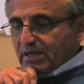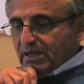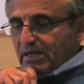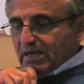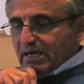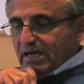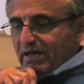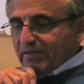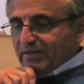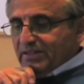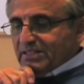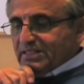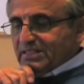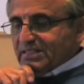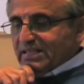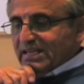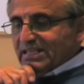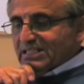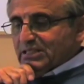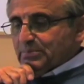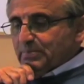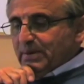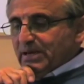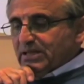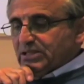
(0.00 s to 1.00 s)
and this is
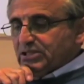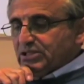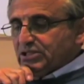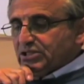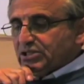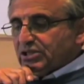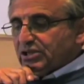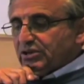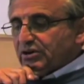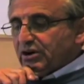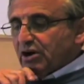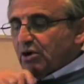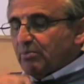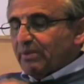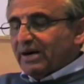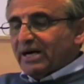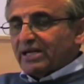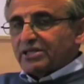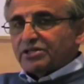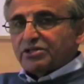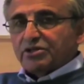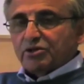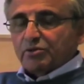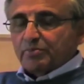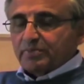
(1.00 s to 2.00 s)
expected to grow by
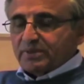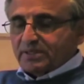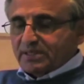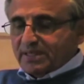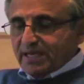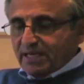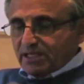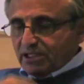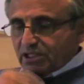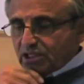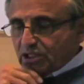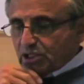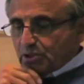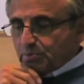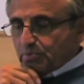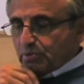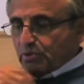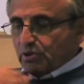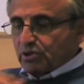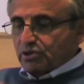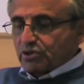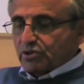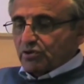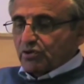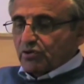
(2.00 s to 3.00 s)
2 percentage
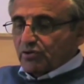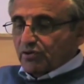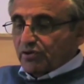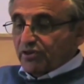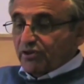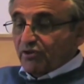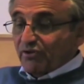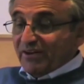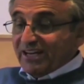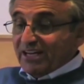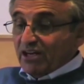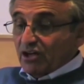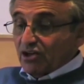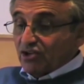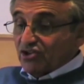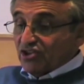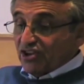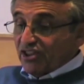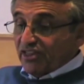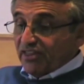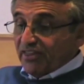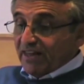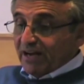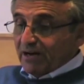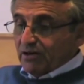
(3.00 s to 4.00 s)
points, or
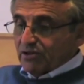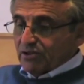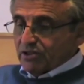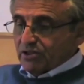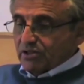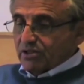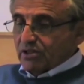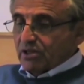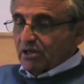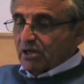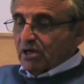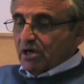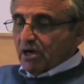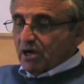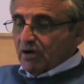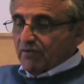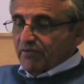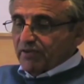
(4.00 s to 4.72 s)
300,000, over